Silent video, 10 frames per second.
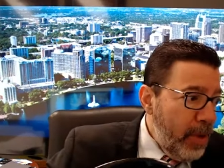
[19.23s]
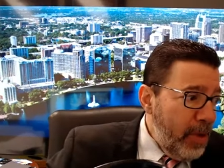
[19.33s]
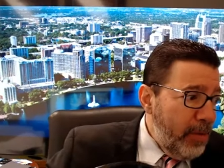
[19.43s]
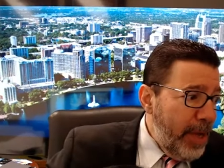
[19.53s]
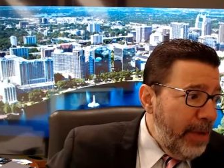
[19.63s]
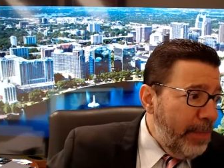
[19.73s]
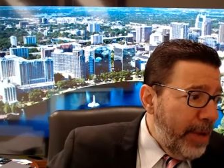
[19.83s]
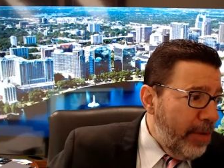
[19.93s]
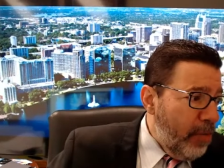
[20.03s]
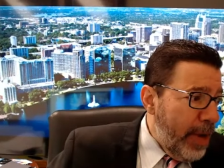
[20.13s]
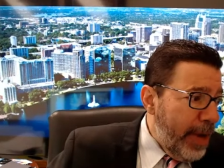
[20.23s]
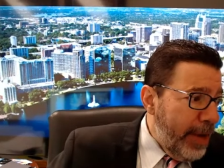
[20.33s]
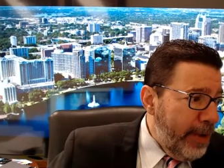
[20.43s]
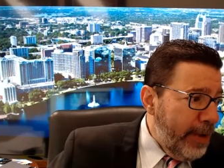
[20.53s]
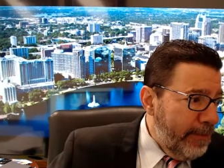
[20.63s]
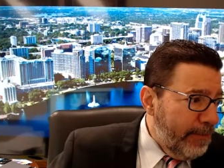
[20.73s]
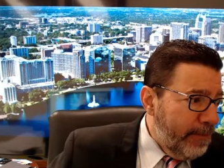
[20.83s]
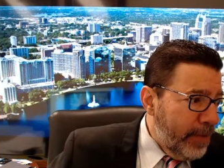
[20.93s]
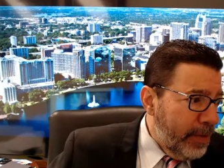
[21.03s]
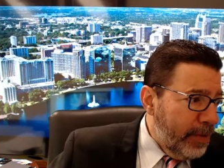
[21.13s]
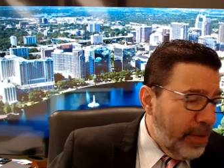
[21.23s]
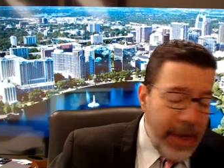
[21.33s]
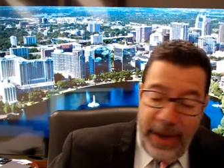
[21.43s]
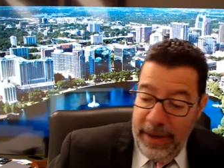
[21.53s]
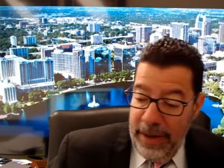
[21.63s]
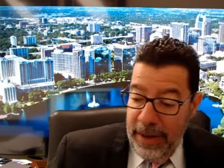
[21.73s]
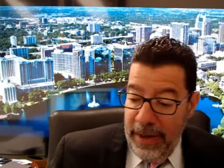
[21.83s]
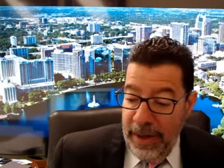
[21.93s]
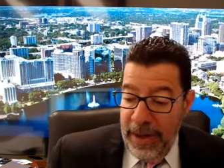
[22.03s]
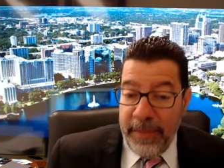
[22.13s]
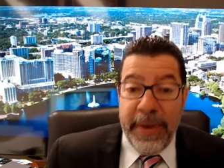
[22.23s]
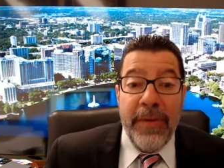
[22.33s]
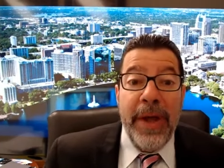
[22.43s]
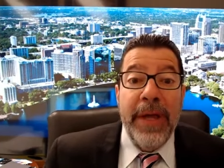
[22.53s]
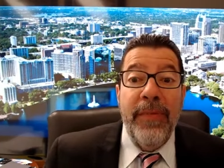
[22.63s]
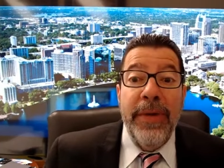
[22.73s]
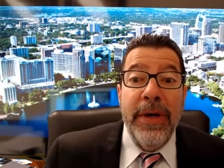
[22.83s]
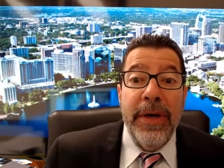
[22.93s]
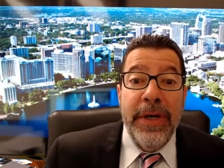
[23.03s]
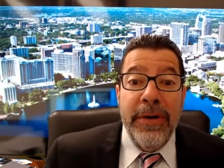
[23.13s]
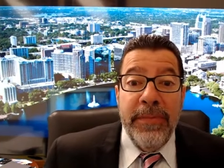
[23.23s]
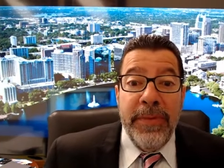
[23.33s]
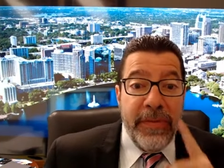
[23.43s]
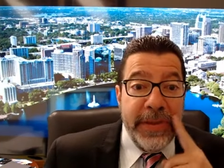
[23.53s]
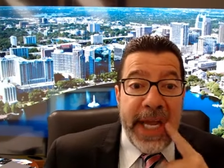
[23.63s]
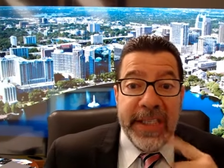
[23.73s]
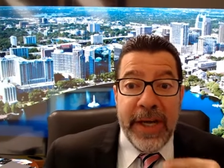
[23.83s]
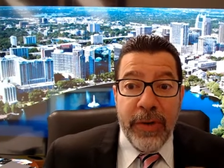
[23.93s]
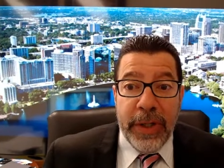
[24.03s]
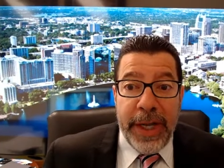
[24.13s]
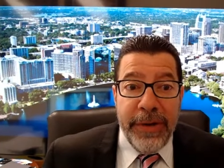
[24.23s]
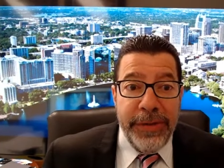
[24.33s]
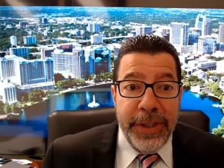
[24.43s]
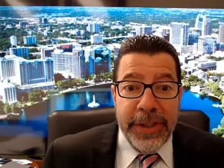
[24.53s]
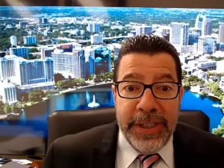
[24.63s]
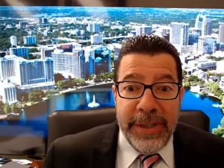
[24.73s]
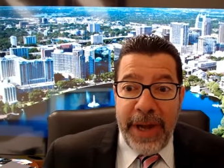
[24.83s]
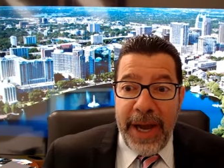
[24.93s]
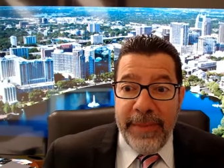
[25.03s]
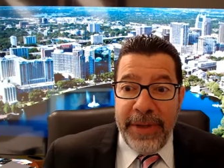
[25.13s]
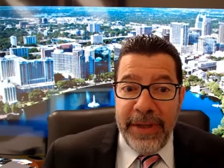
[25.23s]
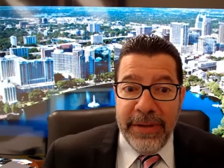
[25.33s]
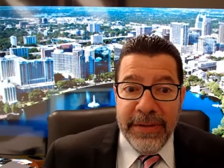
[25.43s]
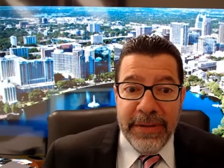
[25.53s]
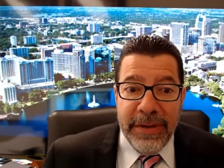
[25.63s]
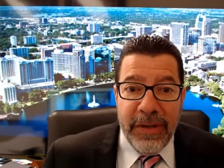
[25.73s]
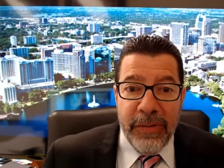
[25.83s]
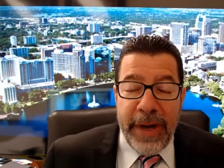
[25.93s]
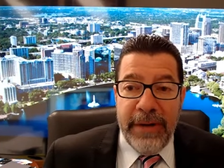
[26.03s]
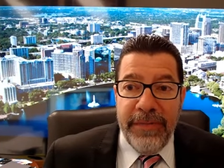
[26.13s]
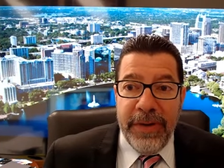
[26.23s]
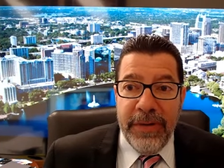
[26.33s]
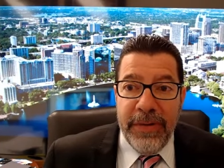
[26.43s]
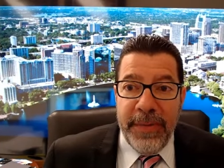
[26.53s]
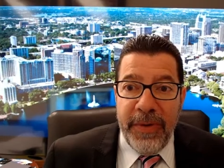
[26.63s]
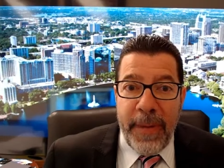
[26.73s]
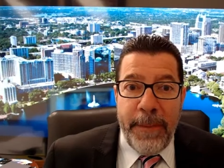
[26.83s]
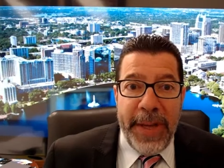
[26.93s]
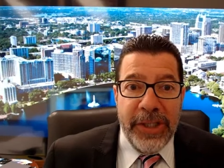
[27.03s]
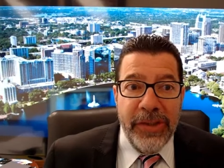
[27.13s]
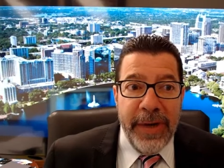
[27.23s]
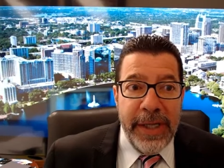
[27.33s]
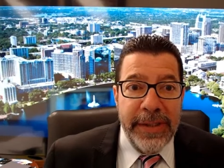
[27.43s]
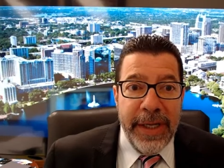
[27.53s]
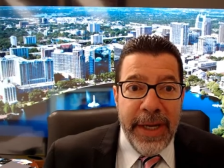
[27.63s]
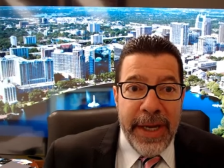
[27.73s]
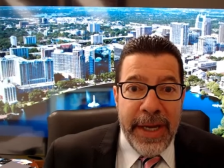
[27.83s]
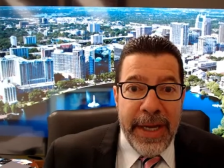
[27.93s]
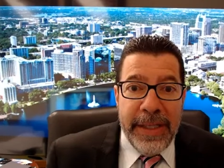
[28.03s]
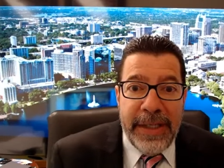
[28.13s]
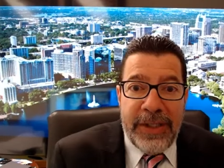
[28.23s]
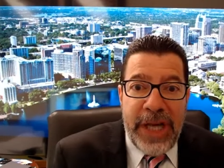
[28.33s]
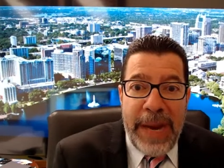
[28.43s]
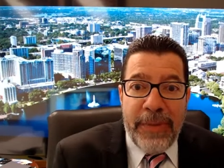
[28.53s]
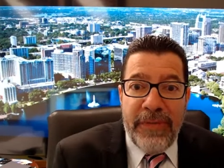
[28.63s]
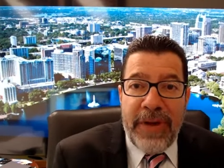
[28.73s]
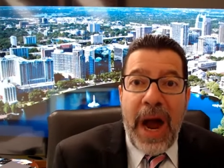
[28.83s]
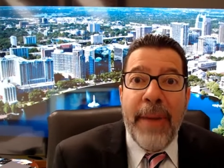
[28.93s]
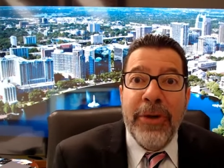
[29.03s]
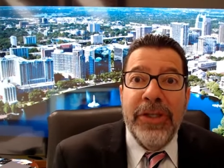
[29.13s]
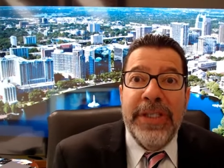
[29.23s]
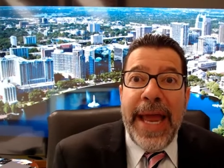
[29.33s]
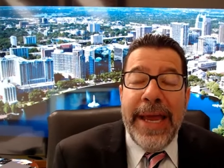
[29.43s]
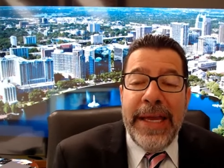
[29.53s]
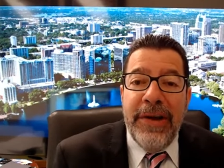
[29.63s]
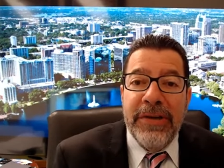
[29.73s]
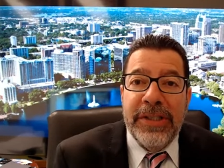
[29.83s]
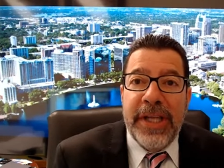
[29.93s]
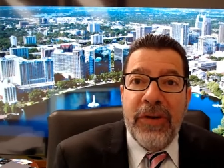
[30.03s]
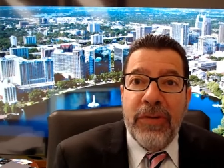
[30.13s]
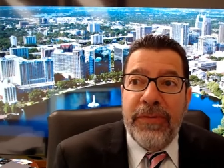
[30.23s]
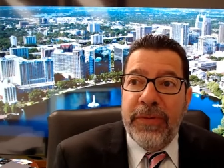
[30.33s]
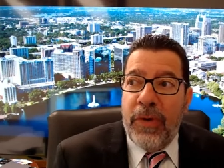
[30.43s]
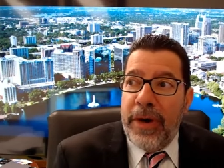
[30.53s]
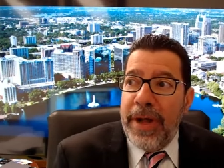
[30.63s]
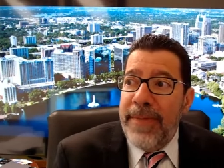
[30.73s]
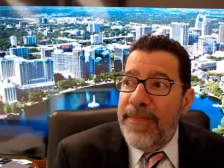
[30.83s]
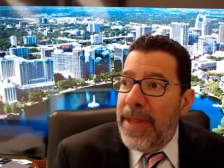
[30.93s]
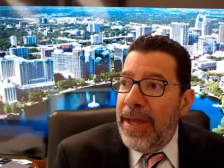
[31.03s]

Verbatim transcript: Oh, and by the way, okay. By the way, we are here in beautiful downtown Orlando, as you can see behind me. Great view. I mean, what a picturesque. It's a Chamber of Commerce day here in Central Florida